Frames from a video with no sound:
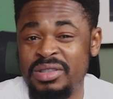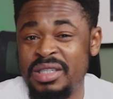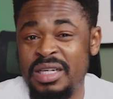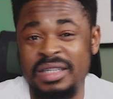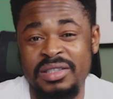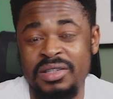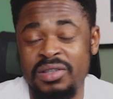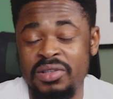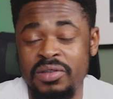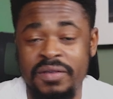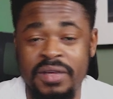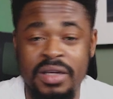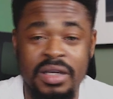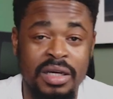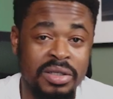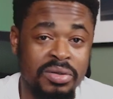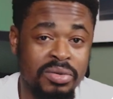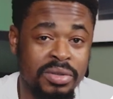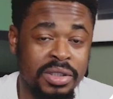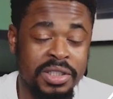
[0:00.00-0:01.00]
There's a lot of things
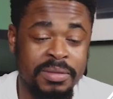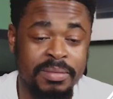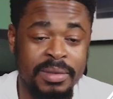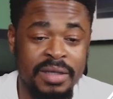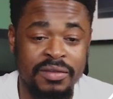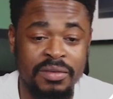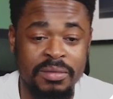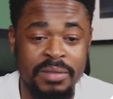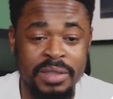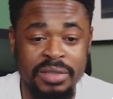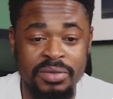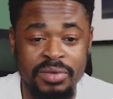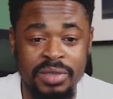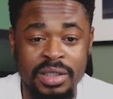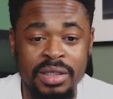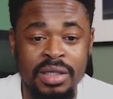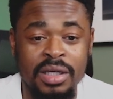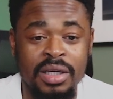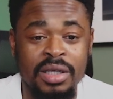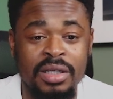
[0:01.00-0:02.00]
you can do with this platform
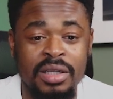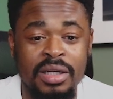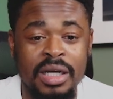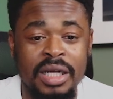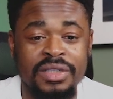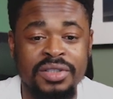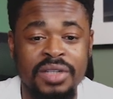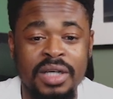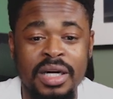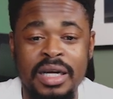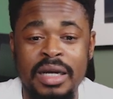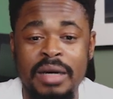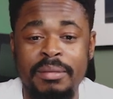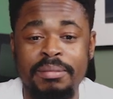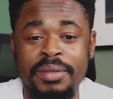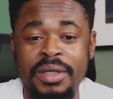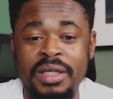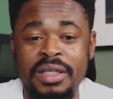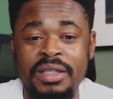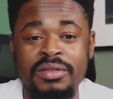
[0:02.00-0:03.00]
anyway. You can track
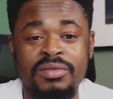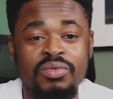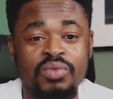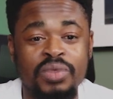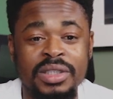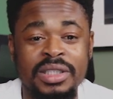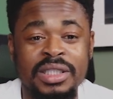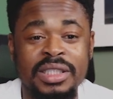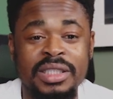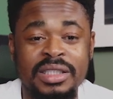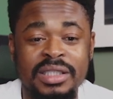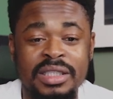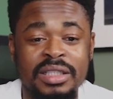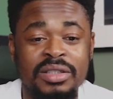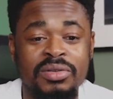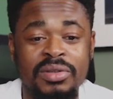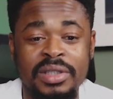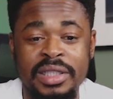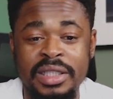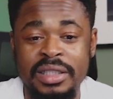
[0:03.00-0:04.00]
campaign with this
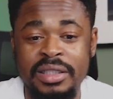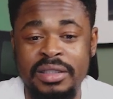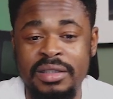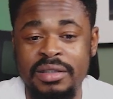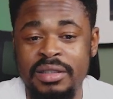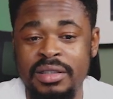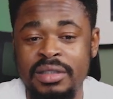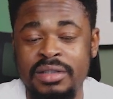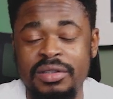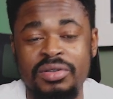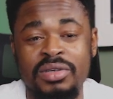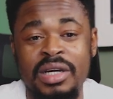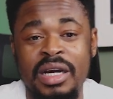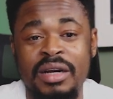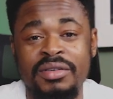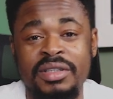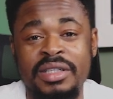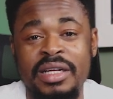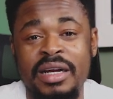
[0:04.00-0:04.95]
single link. You can